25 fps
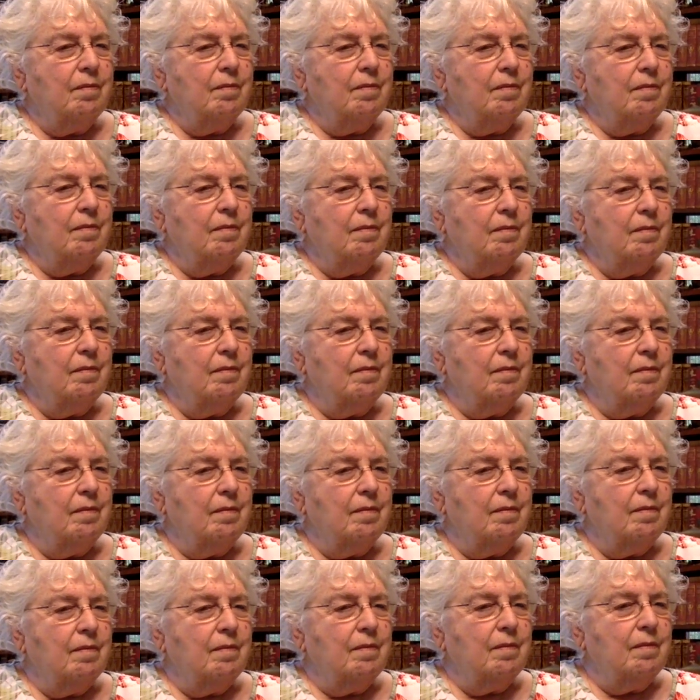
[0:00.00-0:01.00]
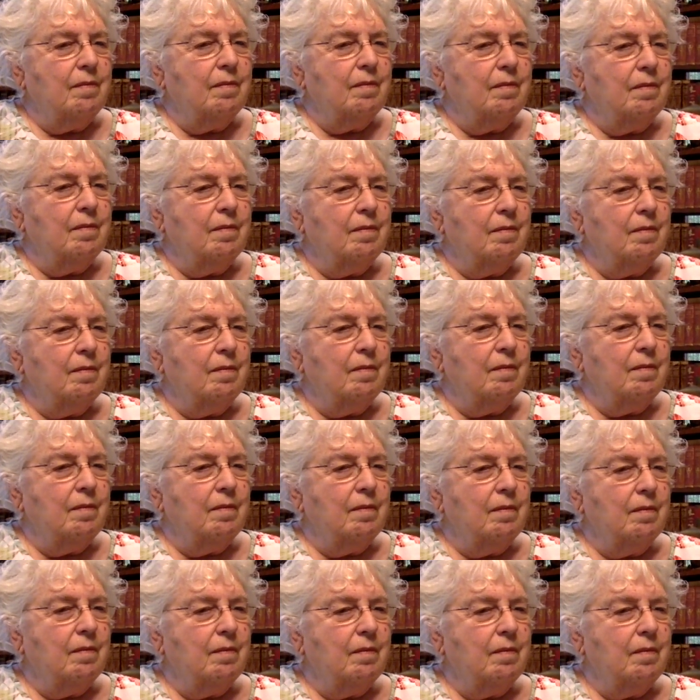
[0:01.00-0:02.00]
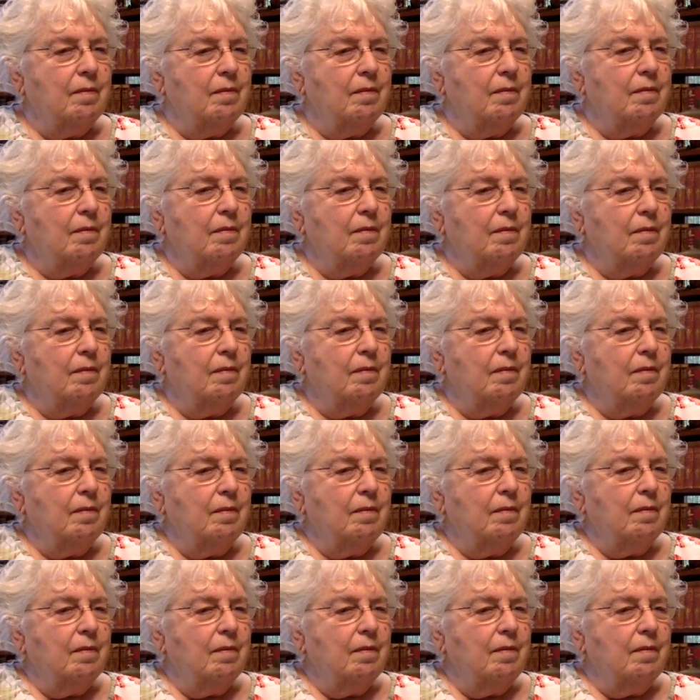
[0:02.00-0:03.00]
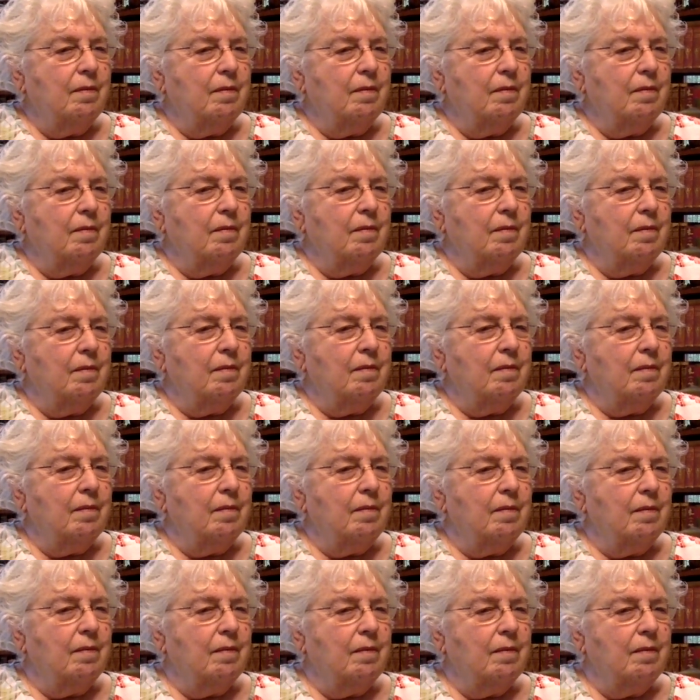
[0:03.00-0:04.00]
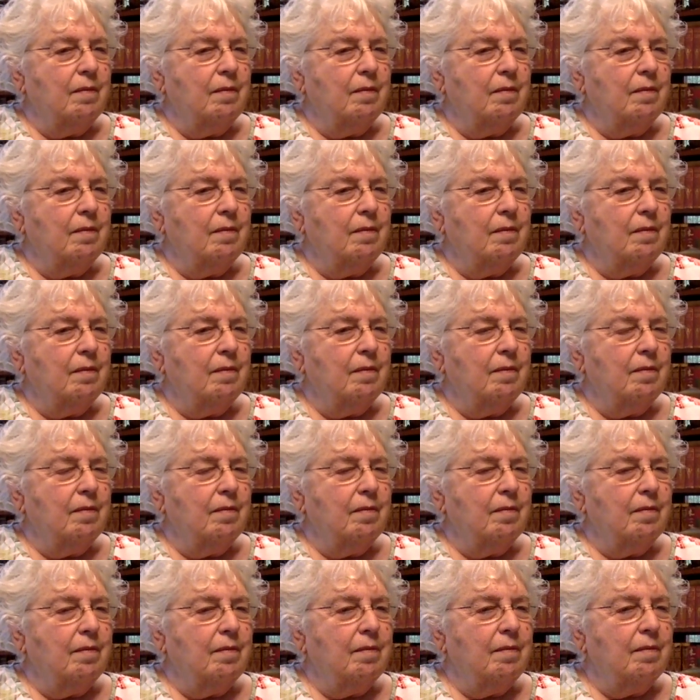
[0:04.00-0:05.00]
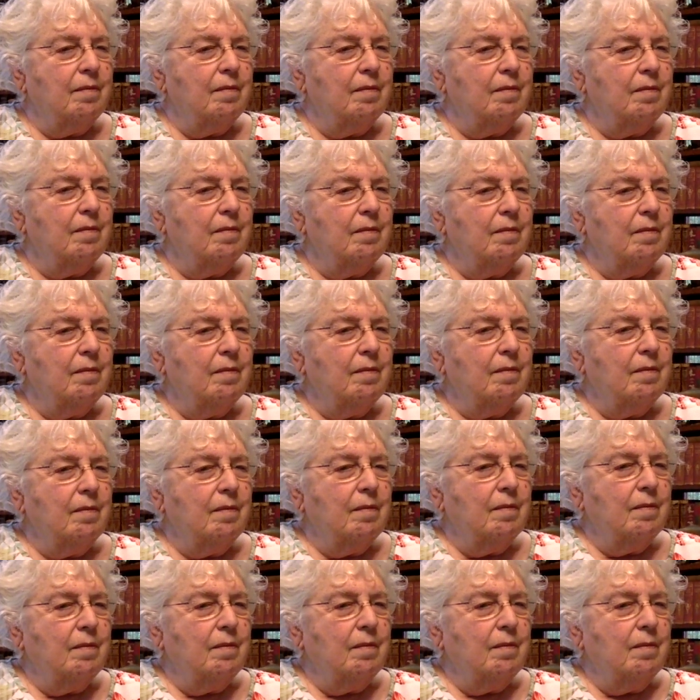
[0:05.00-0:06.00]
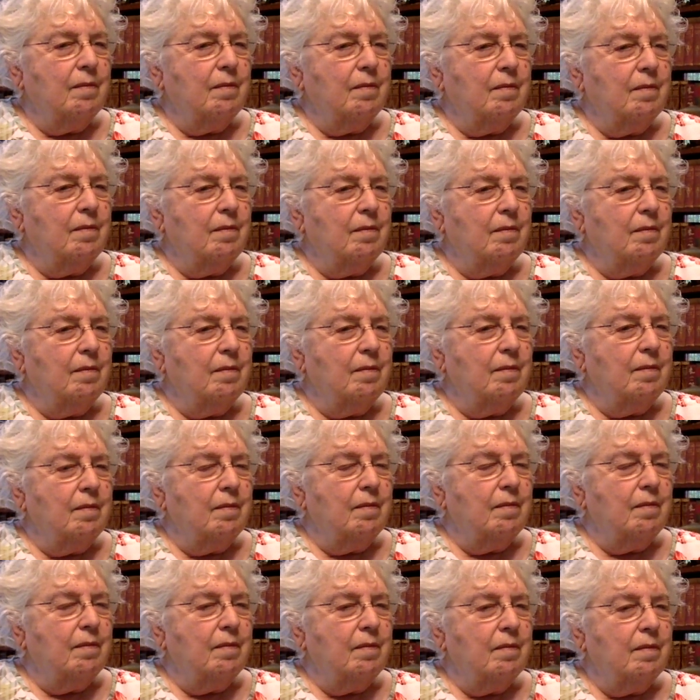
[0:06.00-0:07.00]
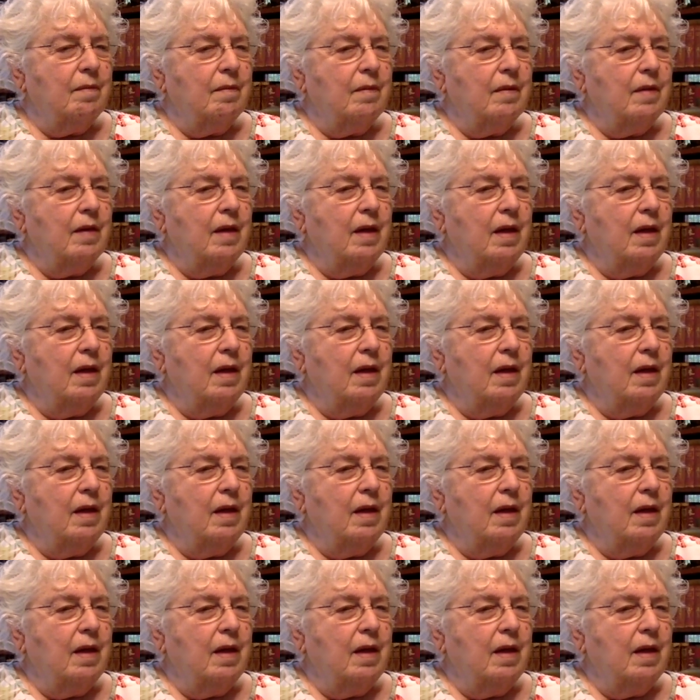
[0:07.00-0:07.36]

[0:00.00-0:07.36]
(silent)